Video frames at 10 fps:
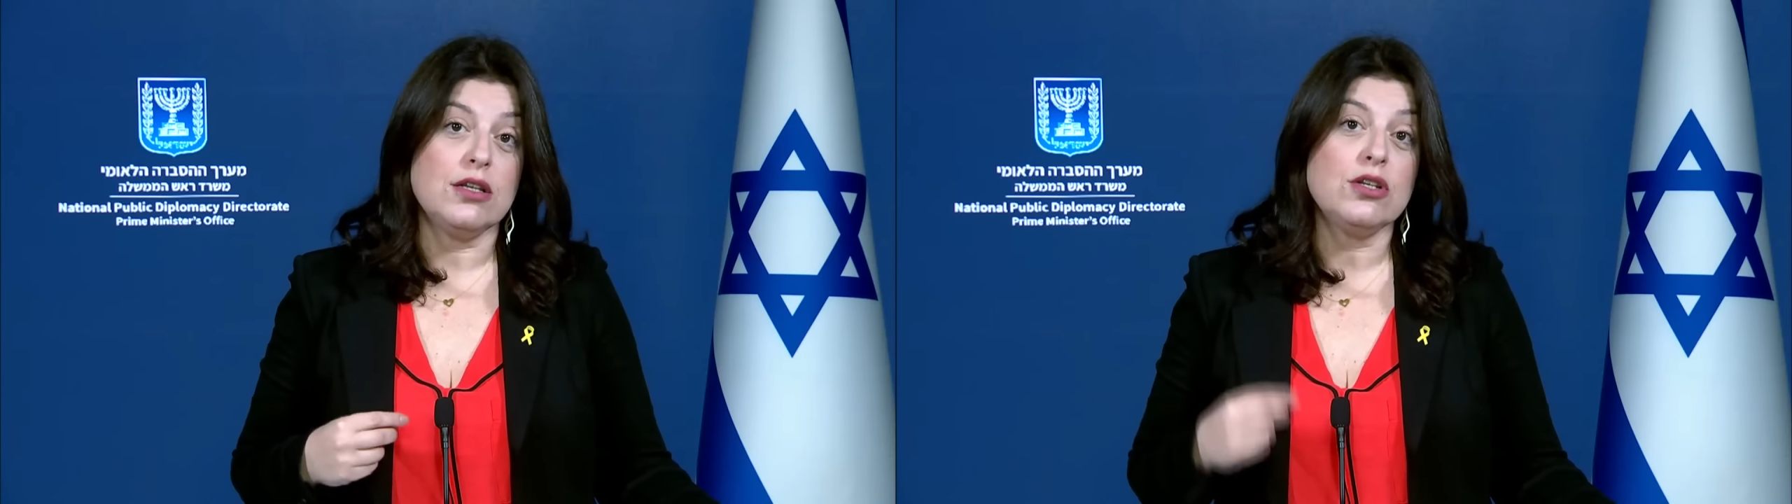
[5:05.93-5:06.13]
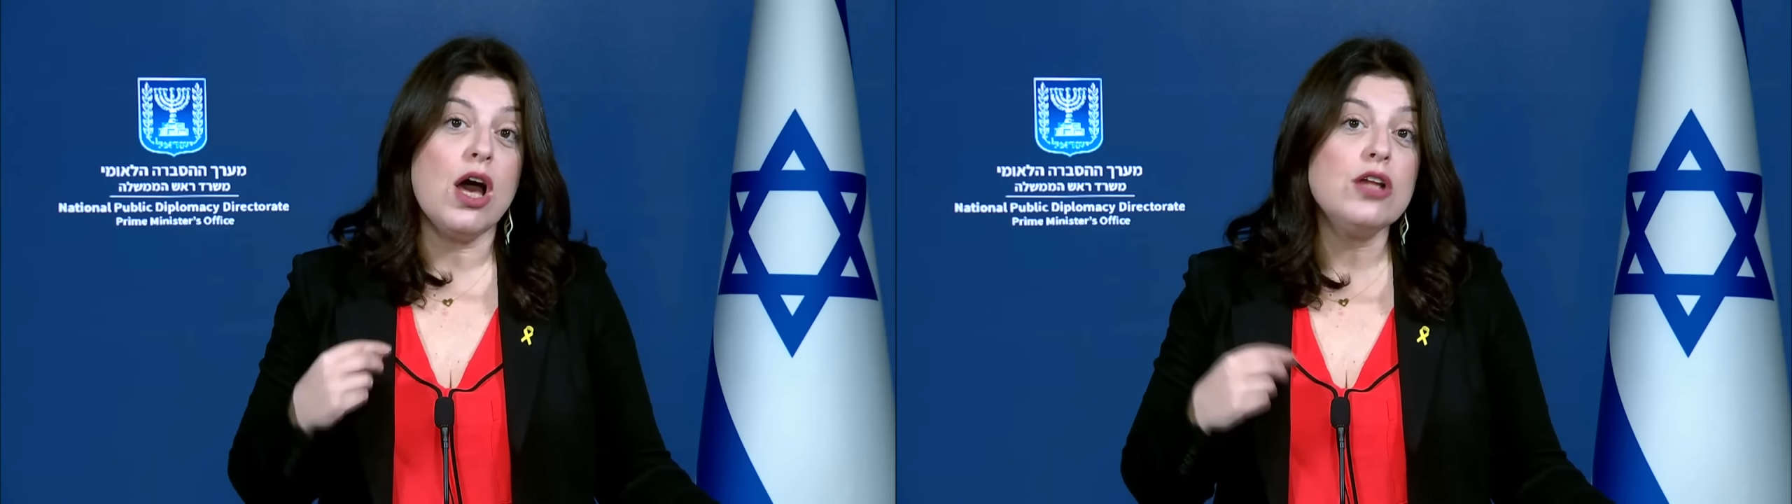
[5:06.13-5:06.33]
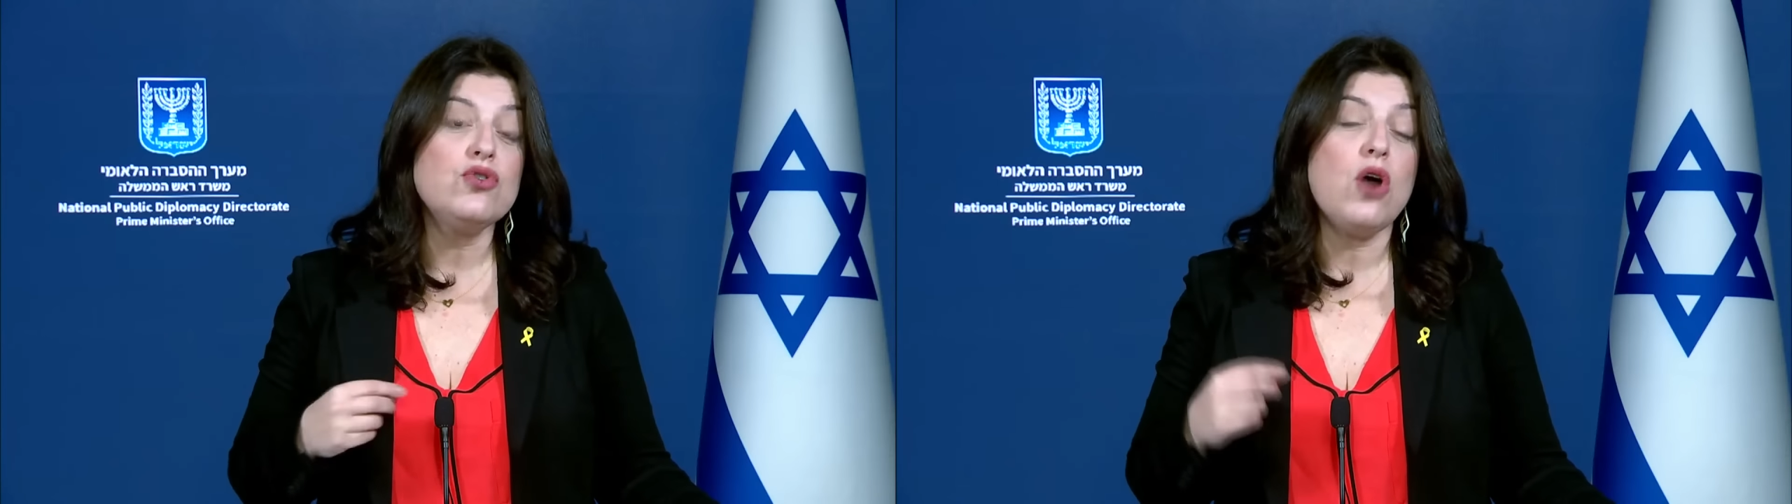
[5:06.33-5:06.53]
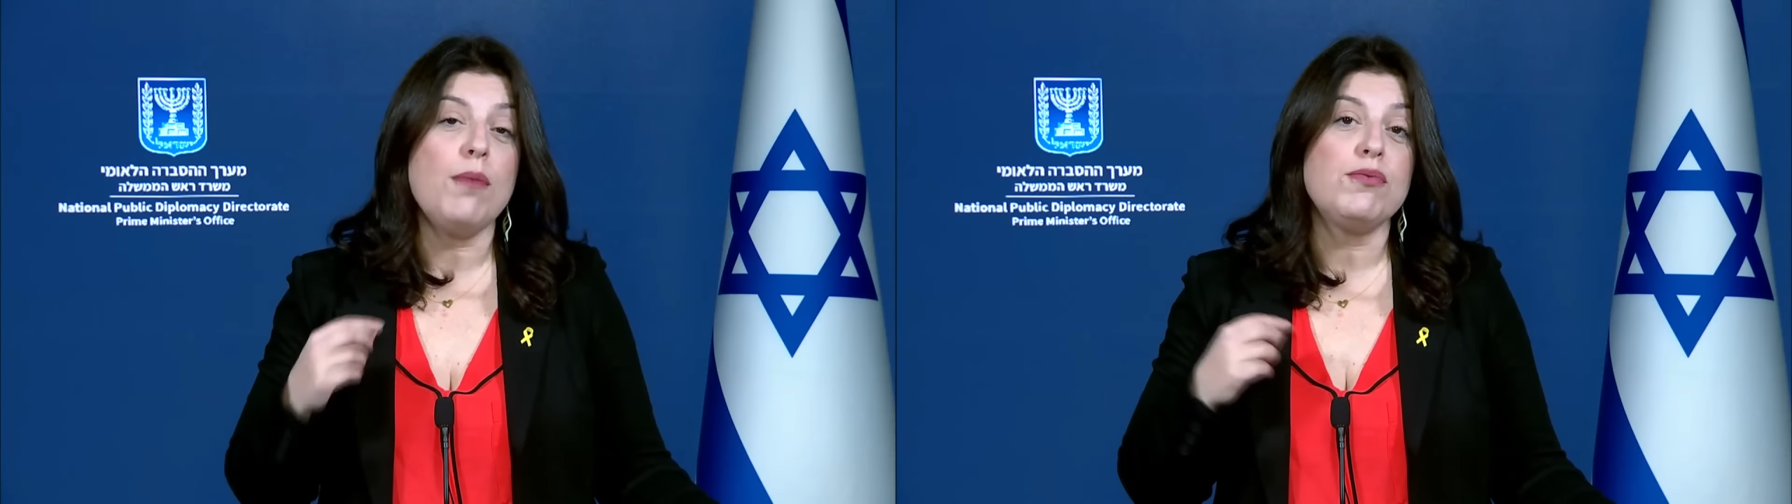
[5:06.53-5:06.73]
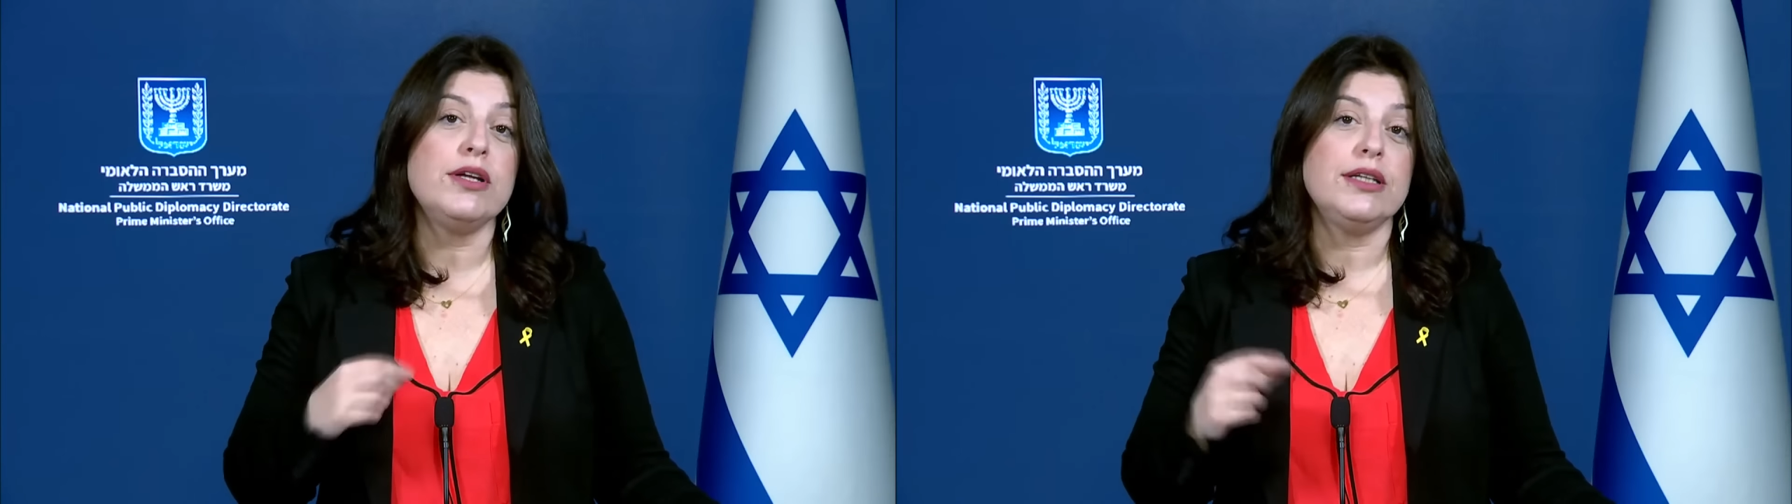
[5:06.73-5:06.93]
not to
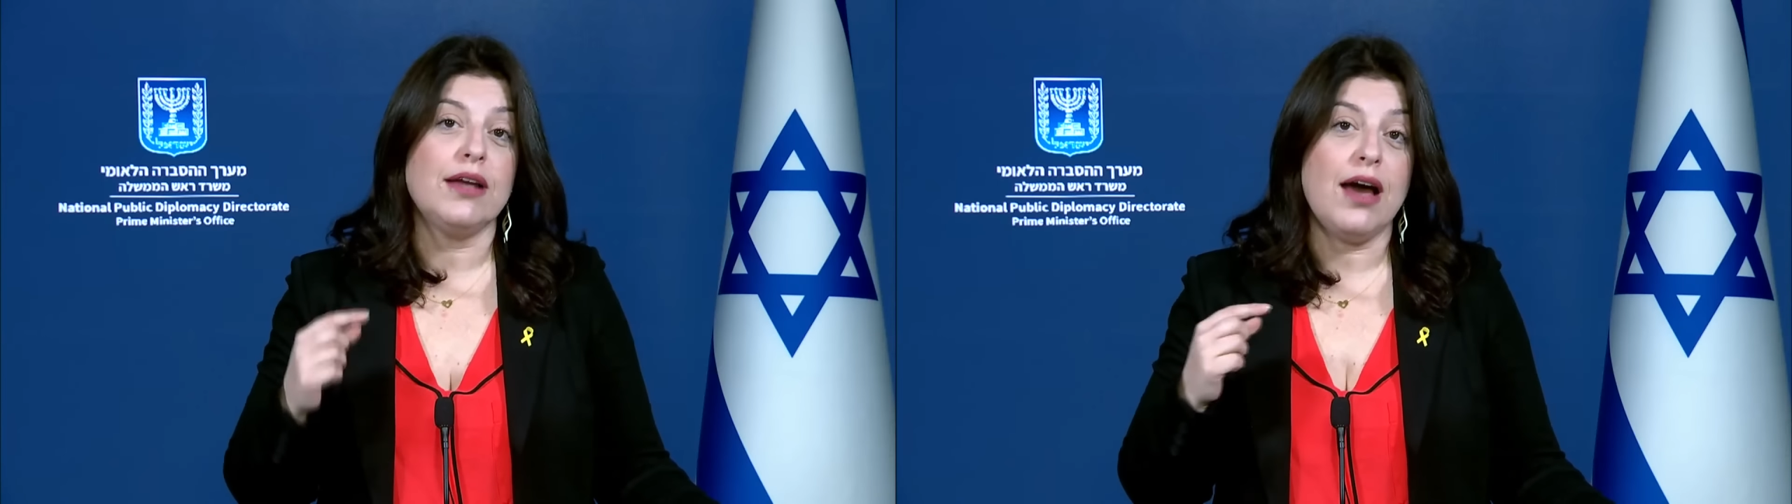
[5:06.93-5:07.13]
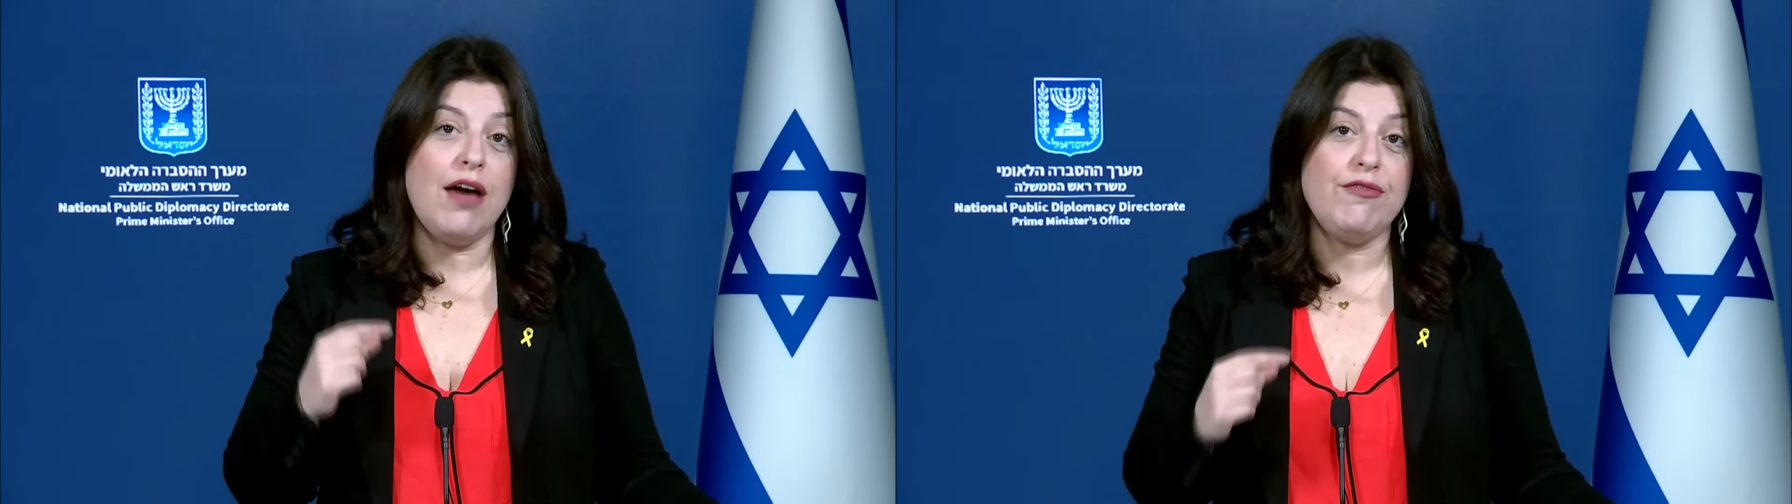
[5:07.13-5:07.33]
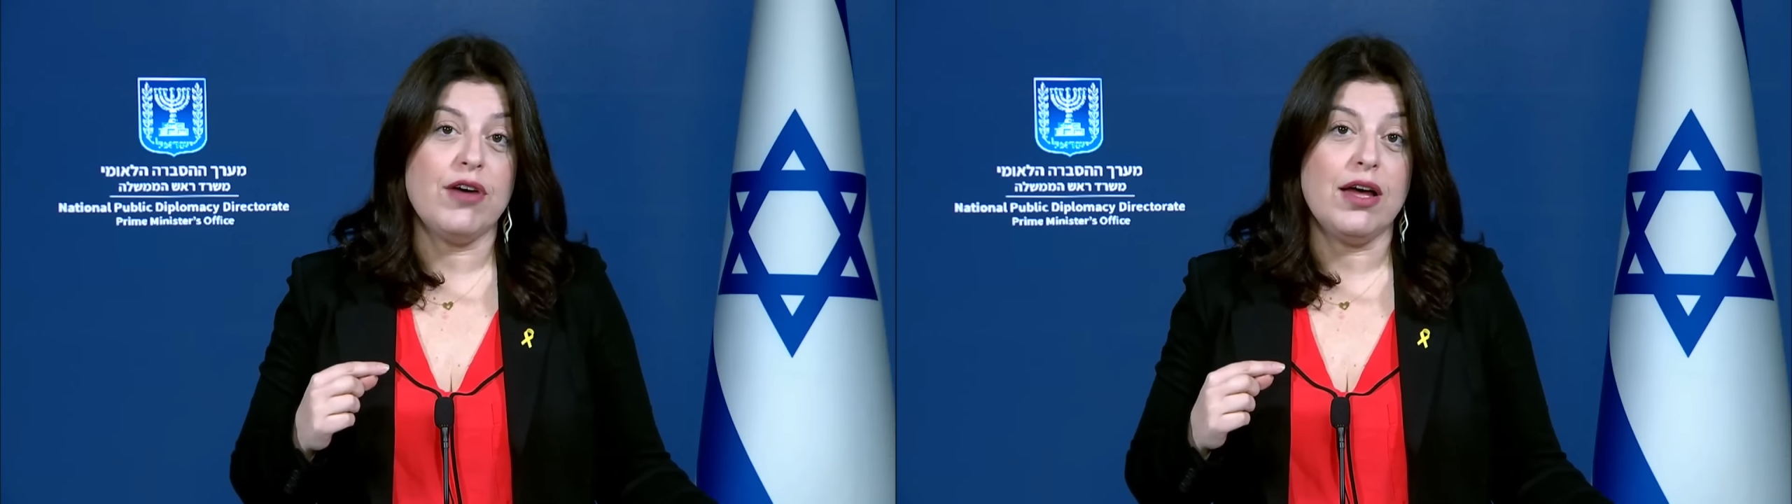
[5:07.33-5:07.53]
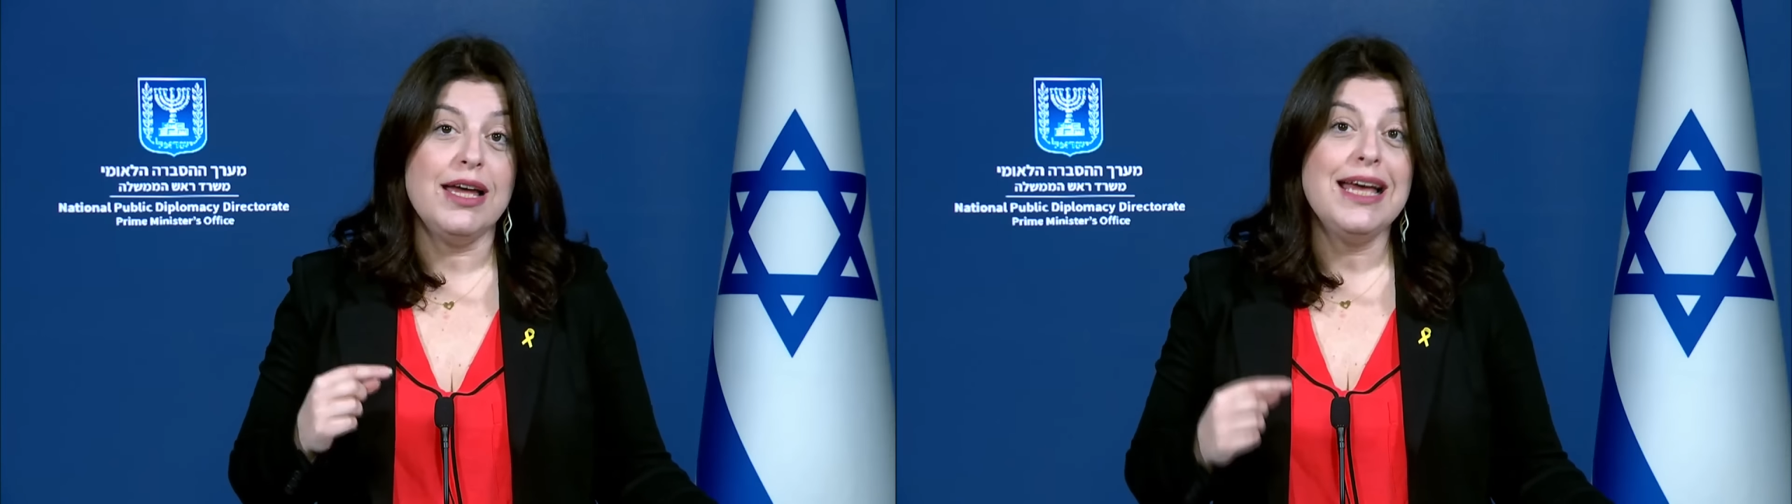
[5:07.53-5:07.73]
operate in Rafah